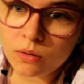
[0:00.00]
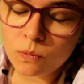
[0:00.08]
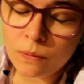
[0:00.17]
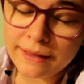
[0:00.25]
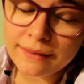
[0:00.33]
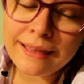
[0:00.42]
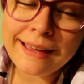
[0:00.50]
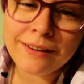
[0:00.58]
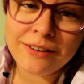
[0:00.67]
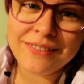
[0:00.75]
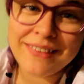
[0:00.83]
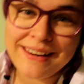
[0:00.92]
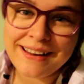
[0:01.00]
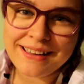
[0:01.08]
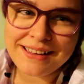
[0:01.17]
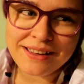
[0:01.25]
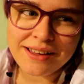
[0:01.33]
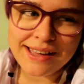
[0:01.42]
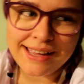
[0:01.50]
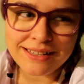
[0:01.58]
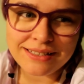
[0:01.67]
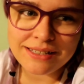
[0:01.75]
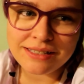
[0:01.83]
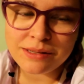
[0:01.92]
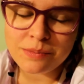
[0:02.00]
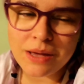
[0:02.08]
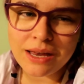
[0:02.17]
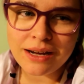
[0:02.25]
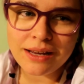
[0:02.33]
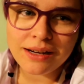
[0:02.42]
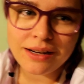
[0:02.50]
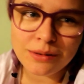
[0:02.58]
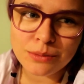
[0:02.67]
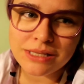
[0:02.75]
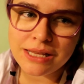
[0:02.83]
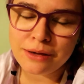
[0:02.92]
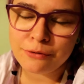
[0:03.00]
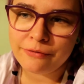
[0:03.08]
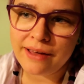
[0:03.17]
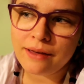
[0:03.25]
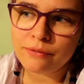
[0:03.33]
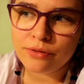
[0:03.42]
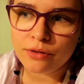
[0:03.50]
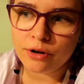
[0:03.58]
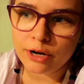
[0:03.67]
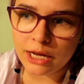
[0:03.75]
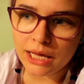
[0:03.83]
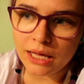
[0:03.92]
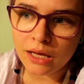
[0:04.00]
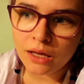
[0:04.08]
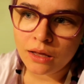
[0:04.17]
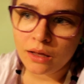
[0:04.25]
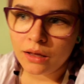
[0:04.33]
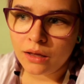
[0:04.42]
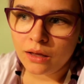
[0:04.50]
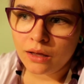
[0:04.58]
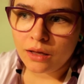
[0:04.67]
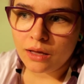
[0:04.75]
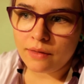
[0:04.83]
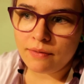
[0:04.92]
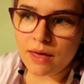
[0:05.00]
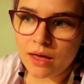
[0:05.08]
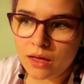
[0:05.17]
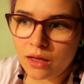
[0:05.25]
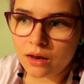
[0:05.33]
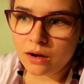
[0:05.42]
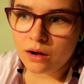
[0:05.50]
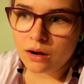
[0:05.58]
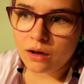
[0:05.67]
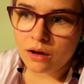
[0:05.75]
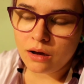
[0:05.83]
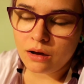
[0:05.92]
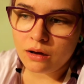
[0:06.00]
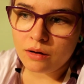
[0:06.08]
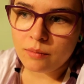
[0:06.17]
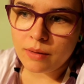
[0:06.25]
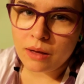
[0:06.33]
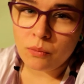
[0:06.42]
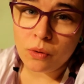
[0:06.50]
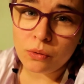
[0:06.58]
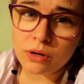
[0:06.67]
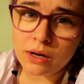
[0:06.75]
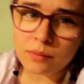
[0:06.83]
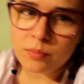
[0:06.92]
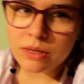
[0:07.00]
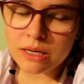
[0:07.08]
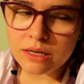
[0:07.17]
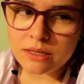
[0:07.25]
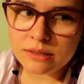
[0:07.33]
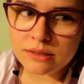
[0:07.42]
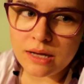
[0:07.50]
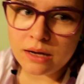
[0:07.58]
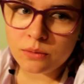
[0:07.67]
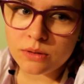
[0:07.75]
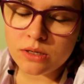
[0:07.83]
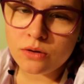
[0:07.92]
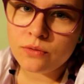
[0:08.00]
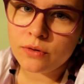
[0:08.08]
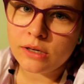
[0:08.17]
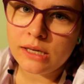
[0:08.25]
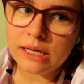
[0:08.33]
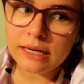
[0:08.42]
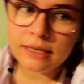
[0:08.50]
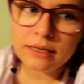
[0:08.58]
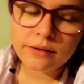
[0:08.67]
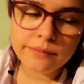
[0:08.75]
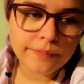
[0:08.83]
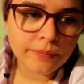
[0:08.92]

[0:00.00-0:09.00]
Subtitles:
way later than I anticipated. It was like 5:30, and then I woke up because I was overheated,